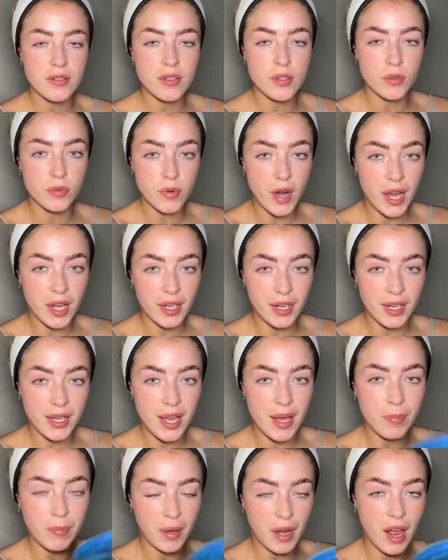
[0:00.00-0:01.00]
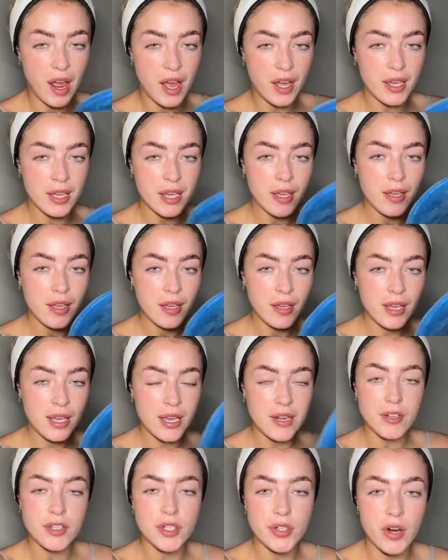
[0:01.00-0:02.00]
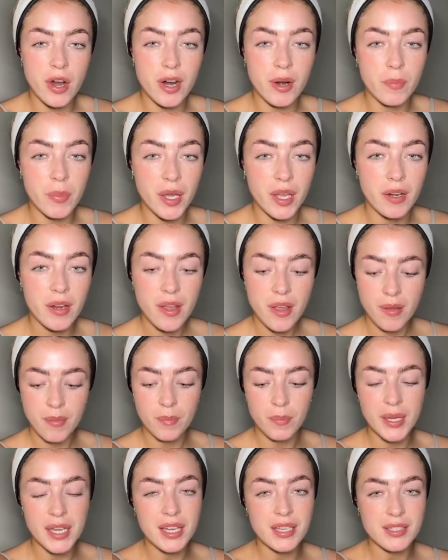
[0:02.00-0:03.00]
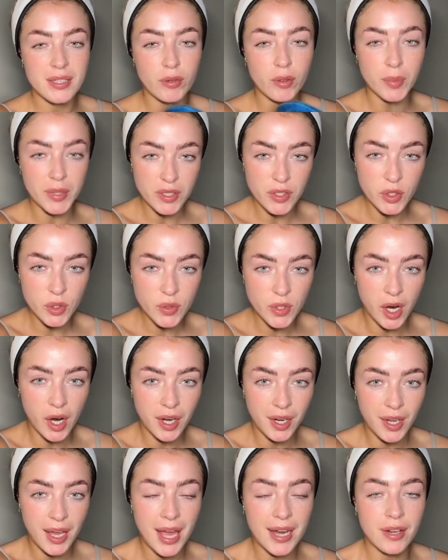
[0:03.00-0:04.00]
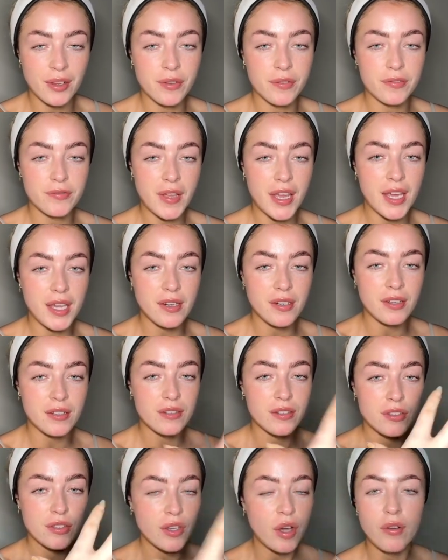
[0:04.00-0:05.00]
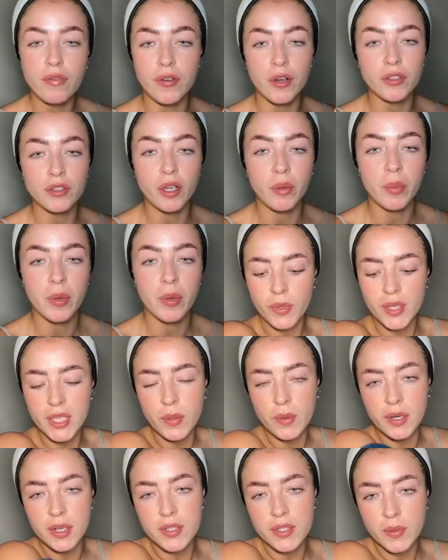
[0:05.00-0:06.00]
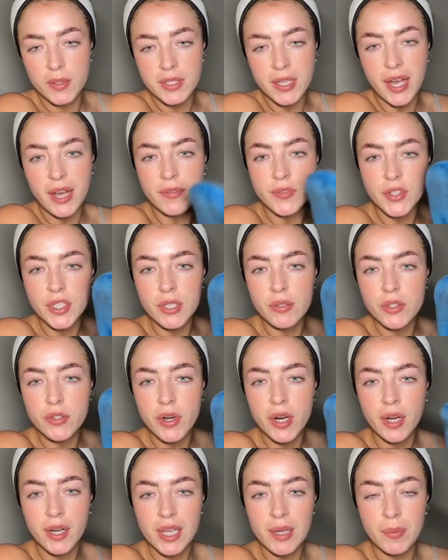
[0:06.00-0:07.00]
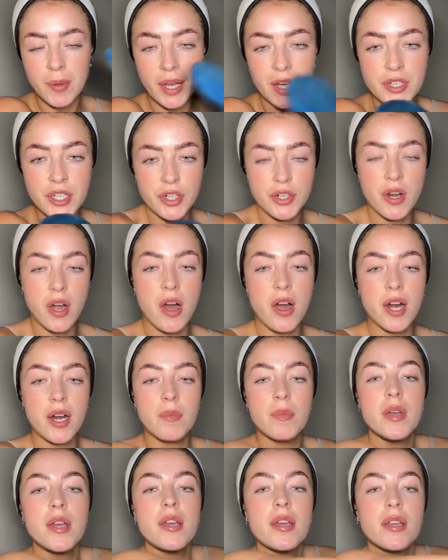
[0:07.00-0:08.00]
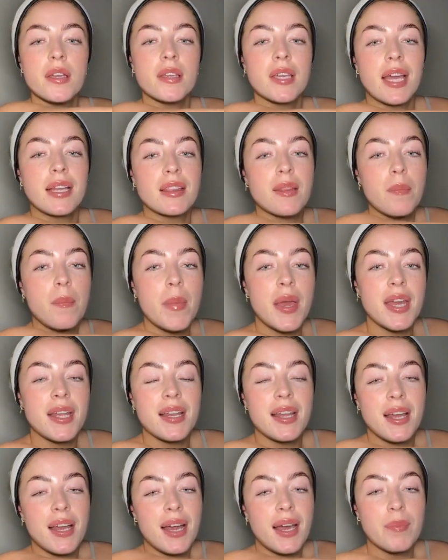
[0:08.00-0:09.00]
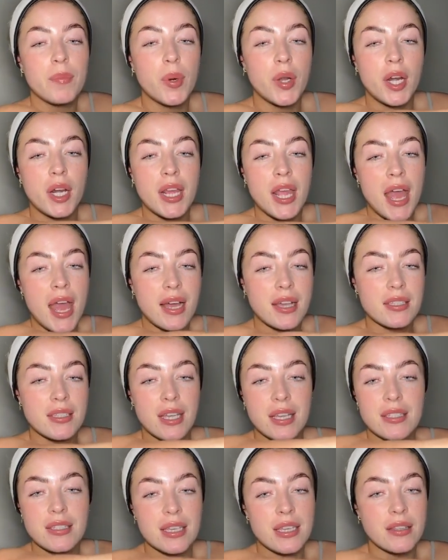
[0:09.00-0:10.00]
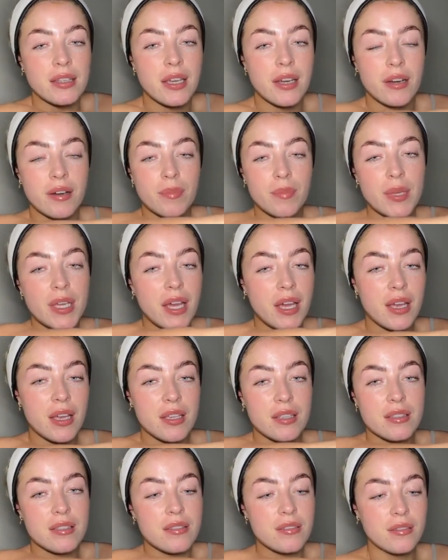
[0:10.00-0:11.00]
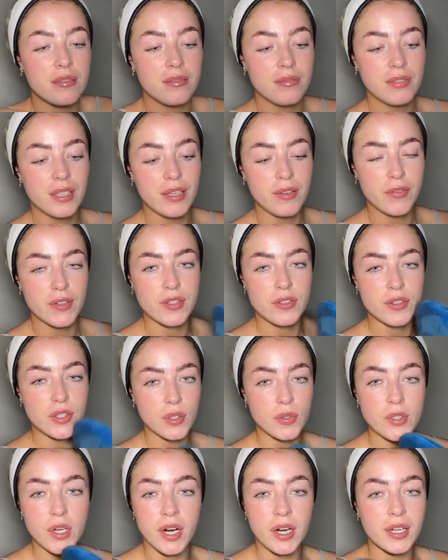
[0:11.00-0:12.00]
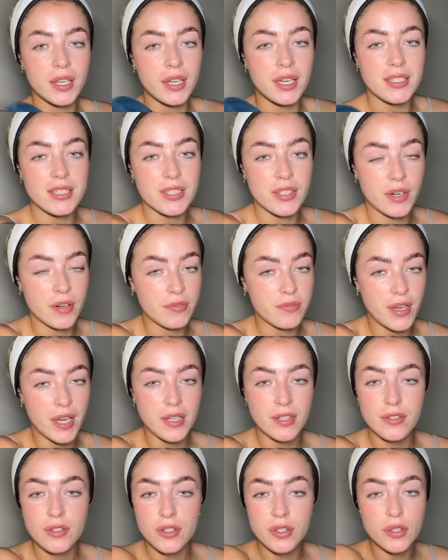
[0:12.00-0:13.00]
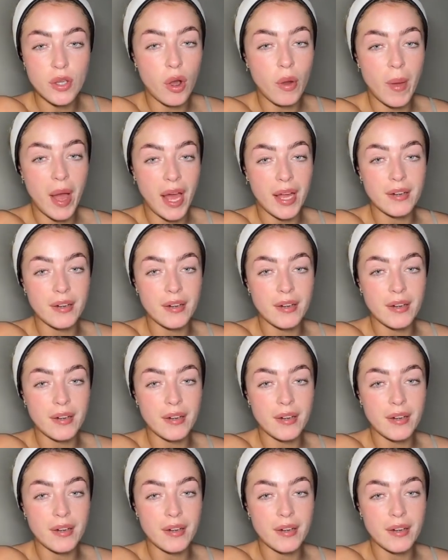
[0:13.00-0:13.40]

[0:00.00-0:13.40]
directly apply into your armpit because it will be too dark and it will fade so fucked up. you want to do is after you directly apply to your arm, get the mitt and put any excess in there because if it's too dark, it's going to fade so bad.